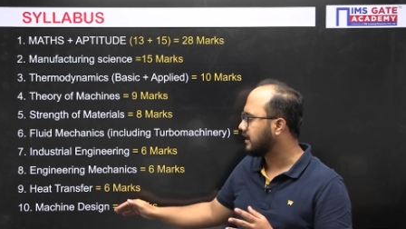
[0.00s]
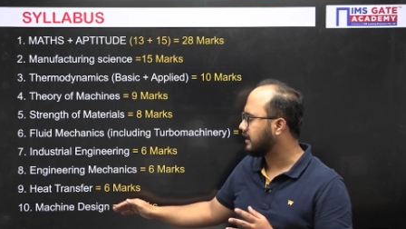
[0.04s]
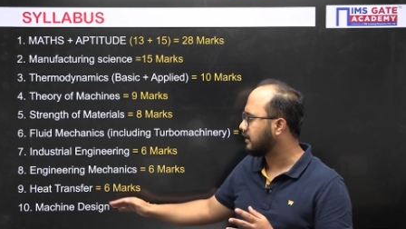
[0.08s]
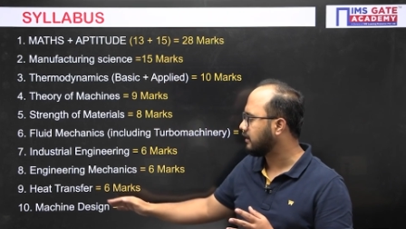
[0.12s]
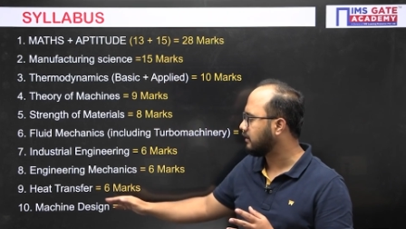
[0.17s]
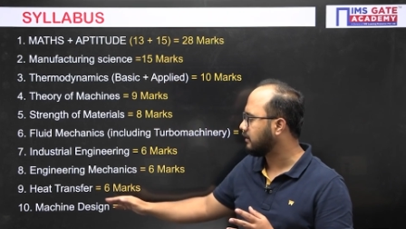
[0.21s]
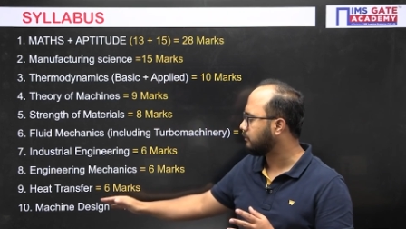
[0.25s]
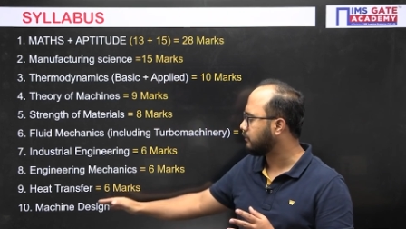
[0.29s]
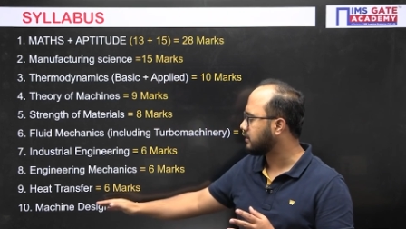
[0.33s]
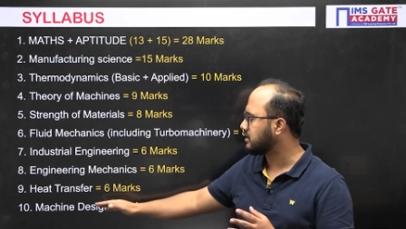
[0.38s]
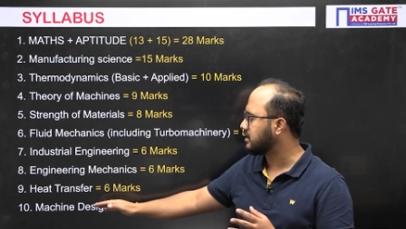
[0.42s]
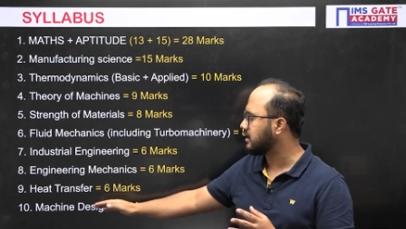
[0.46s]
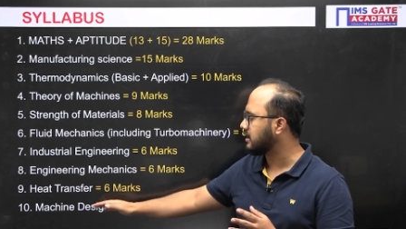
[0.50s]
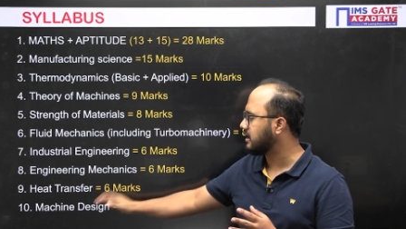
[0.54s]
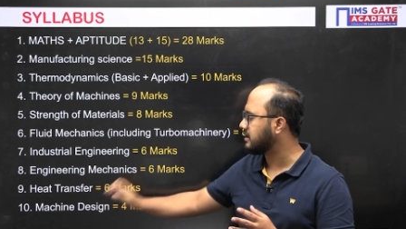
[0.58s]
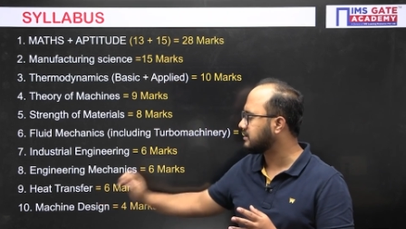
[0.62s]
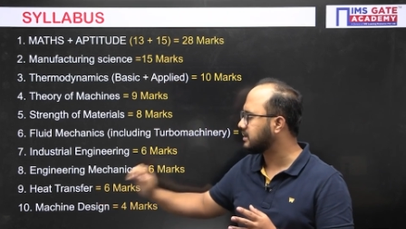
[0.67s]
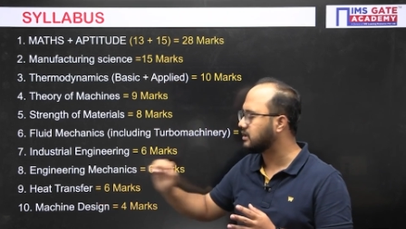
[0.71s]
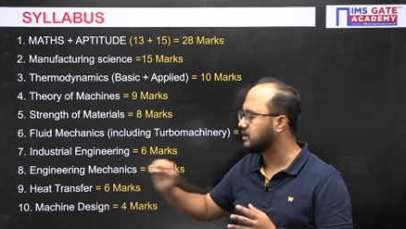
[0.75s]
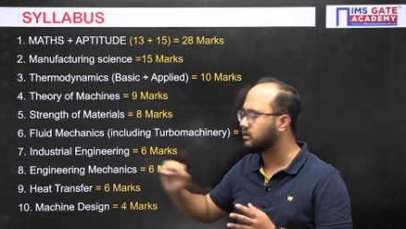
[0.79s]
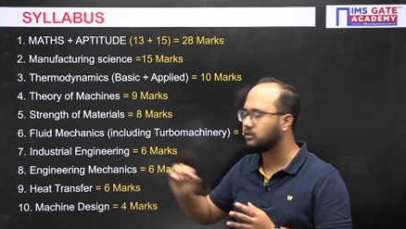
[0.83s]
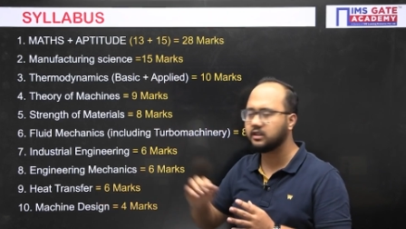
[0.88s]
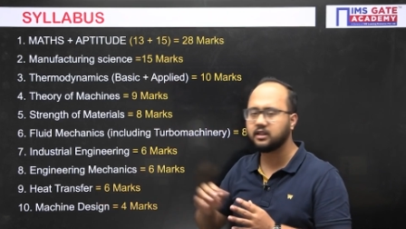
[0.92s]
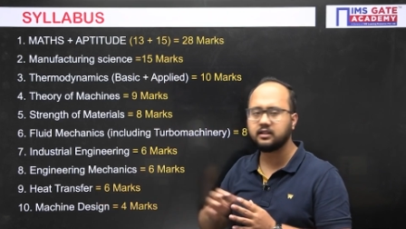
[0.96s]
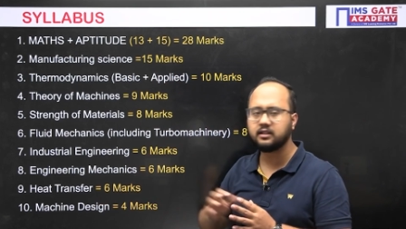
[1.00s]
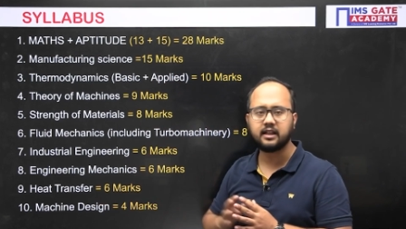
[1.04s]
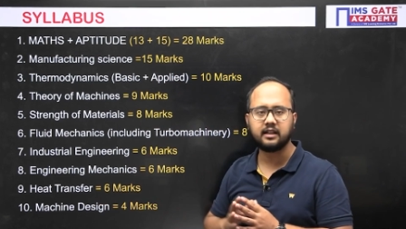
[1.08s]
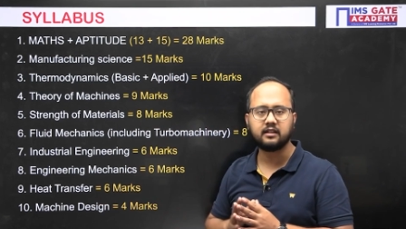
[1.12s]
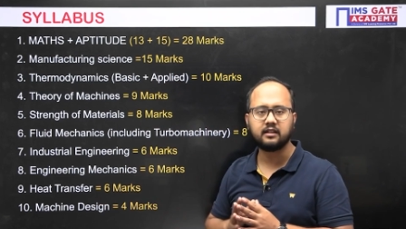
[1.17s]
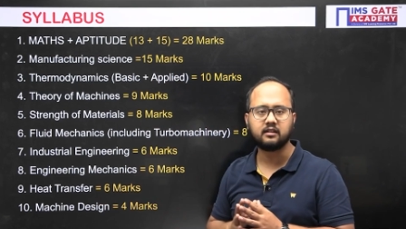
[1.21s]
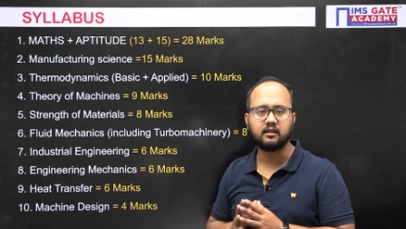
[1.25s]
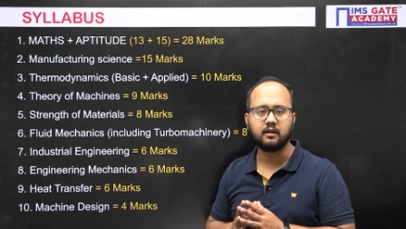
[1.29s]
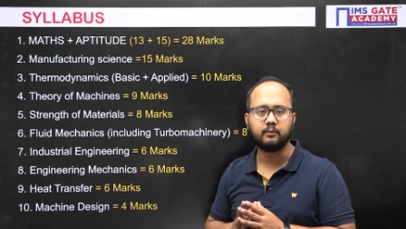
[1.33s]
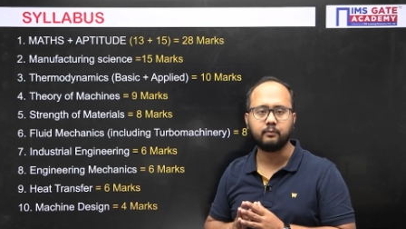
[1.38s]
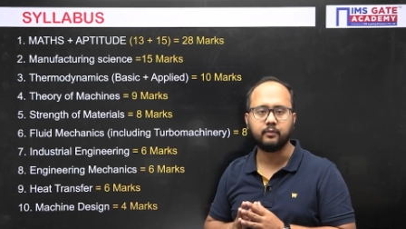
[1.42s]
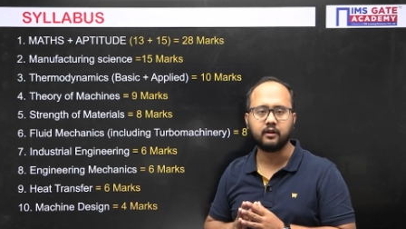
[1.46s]
machine design on the tenth
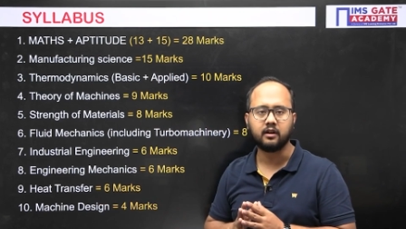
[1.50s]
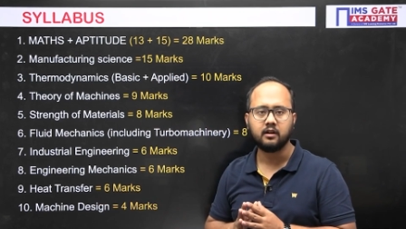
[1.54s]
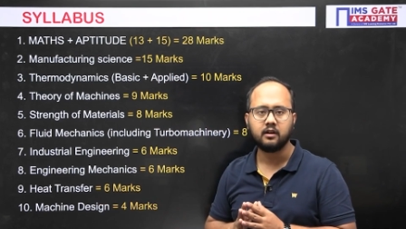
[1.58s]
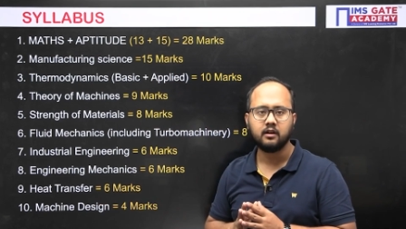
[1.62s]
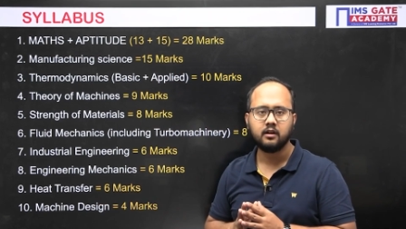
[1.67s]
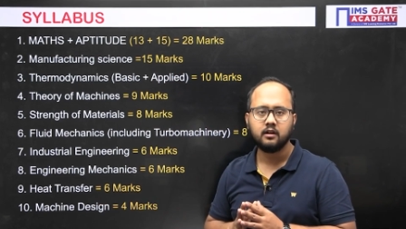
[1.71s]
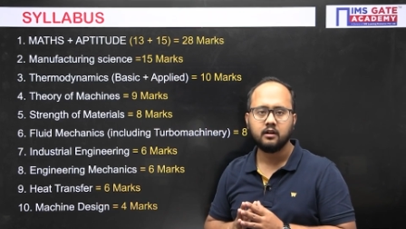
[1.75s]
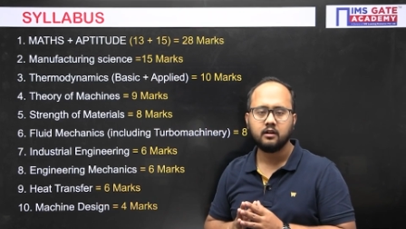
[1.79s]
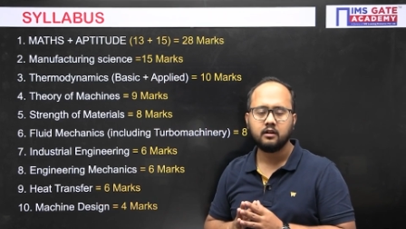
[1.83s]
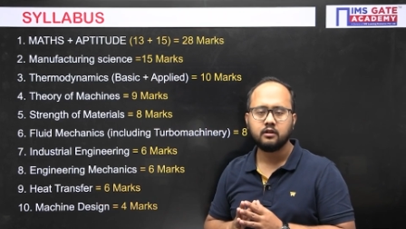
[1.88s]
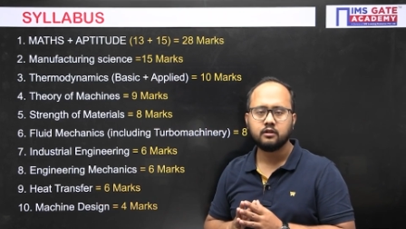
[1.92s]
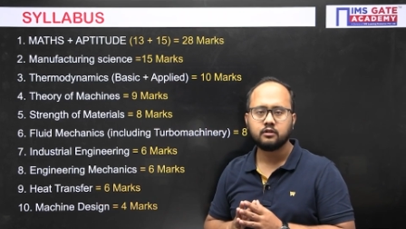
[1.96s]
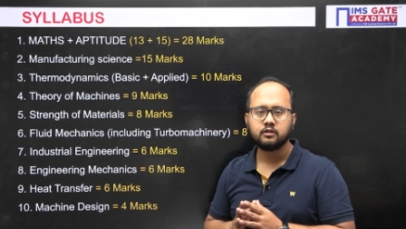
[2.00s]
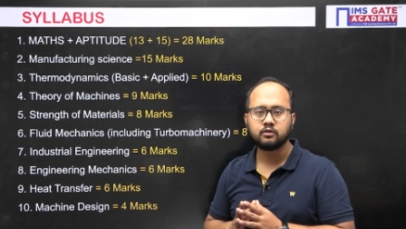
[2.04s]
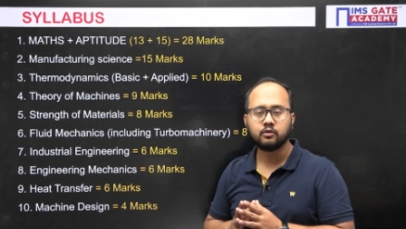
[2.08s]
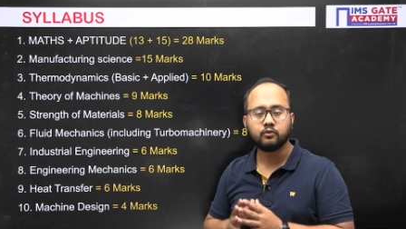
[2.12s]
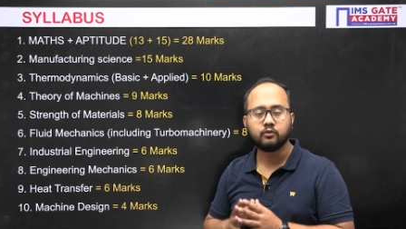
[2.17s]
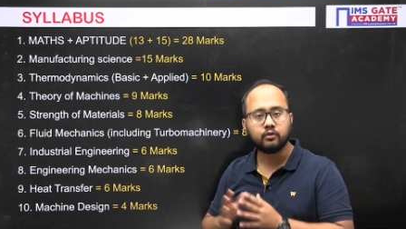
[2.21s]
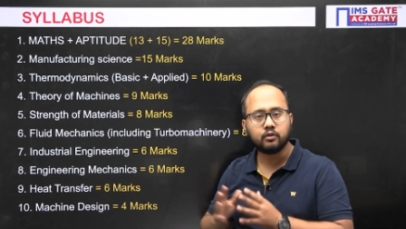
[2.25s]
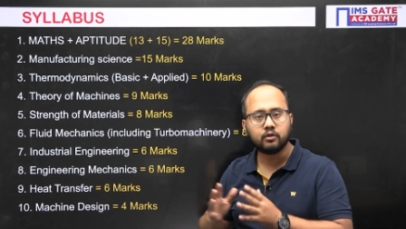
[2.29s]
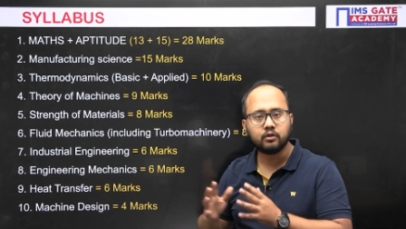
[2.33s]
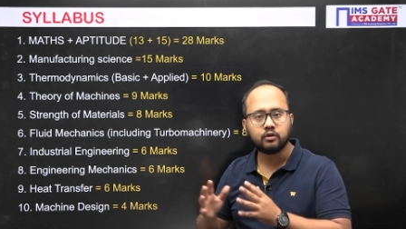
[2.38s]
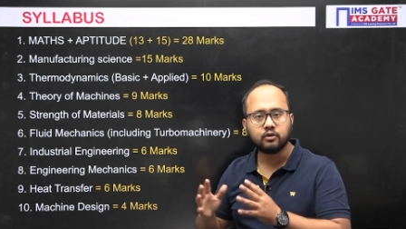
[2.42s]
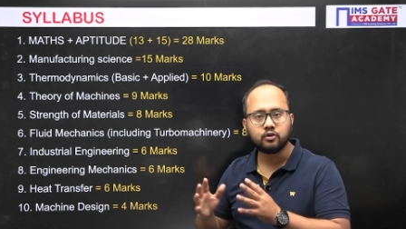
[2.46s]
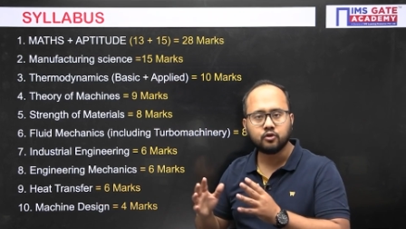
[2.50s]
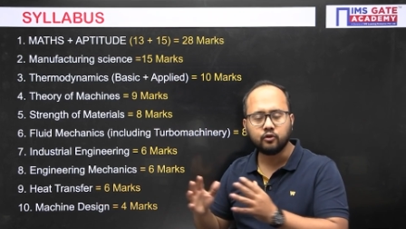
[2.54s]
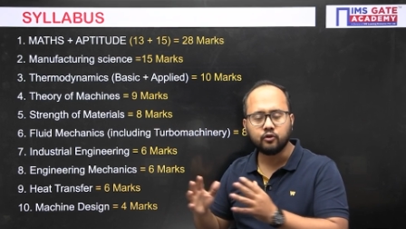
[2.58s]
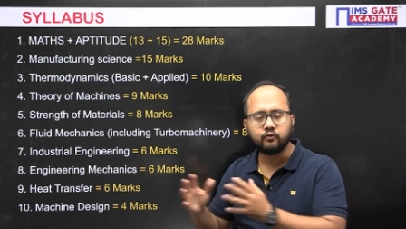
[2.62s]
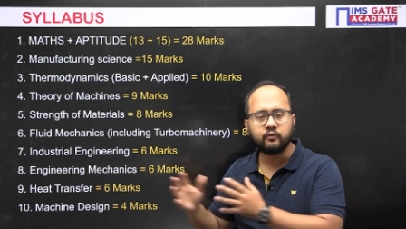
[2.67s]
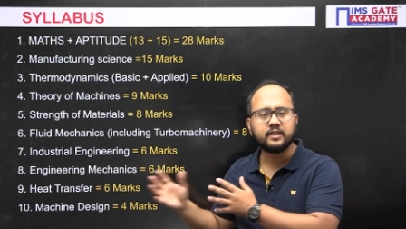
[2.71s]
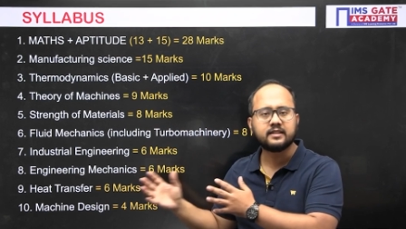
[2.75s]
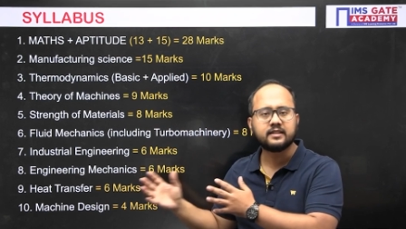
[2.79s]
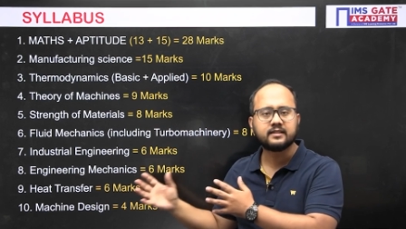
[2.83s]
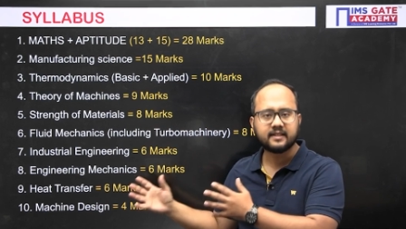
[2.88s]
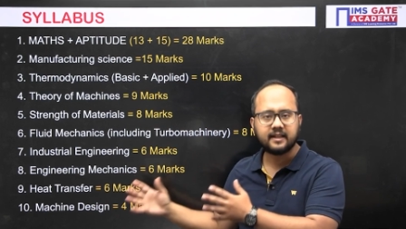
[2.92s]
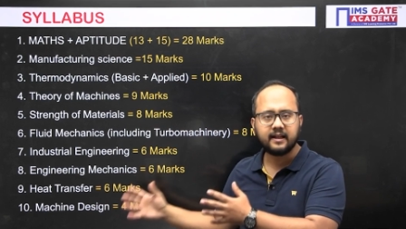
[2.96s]
number. So should we
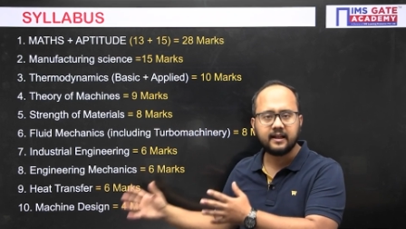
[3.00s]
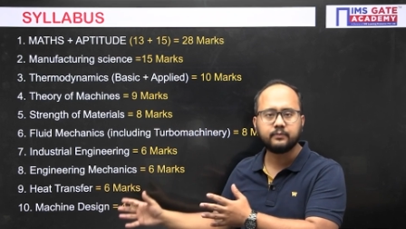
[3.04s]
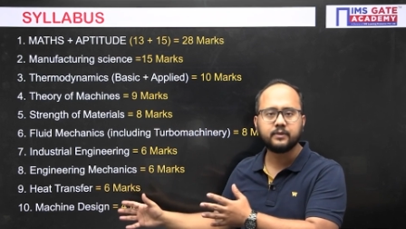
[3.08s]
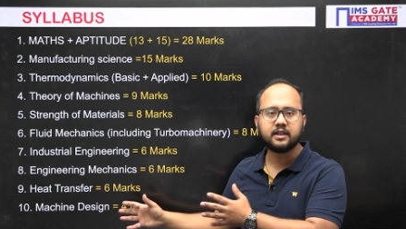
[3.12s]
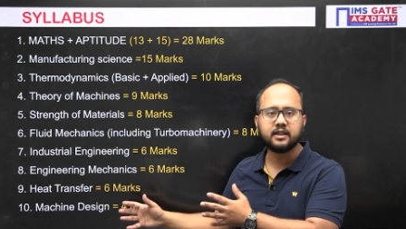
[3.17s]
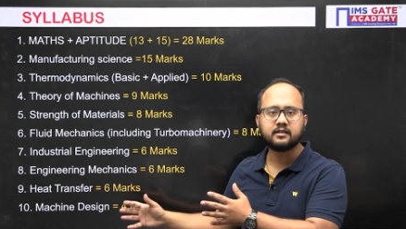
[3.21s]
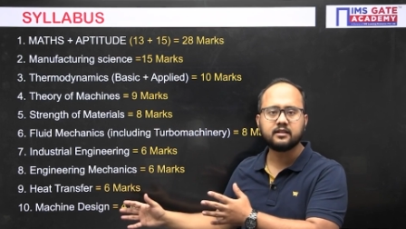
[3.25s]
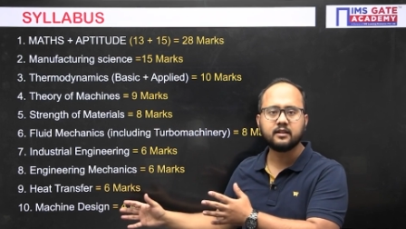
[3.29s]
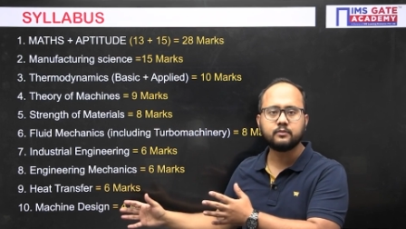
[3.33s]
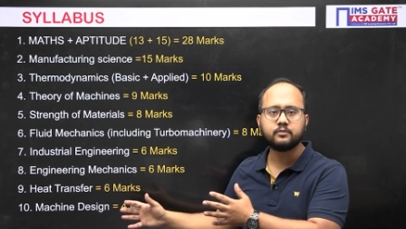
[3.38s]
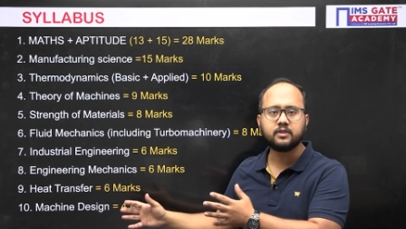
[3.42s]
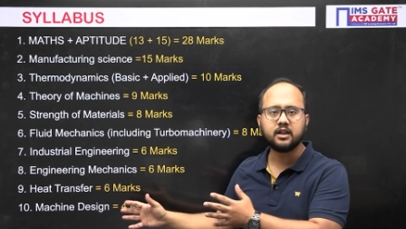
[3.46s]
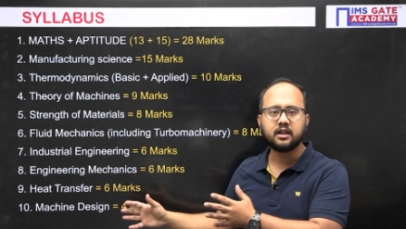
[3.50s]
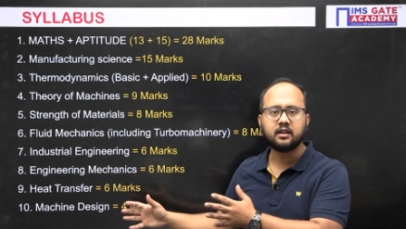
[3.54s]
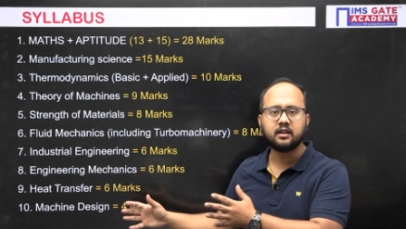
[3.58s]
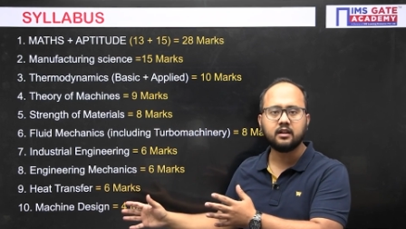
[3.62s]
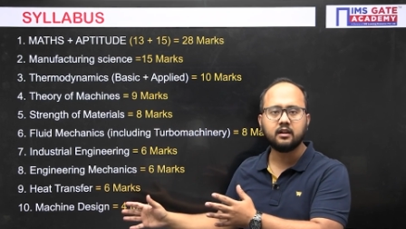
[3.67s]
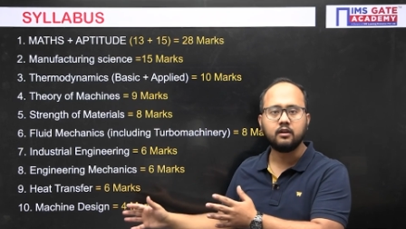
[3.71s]
skip this subject?